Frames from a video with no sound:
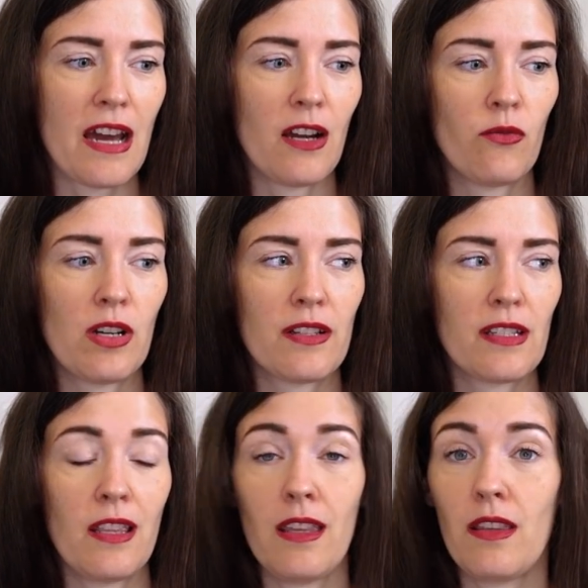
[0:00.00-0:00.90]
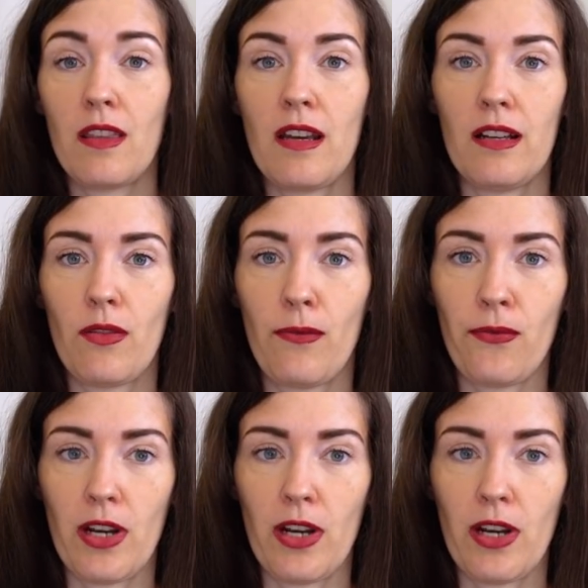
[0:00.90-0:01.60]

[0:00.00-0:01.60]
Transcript: at real estate in the south of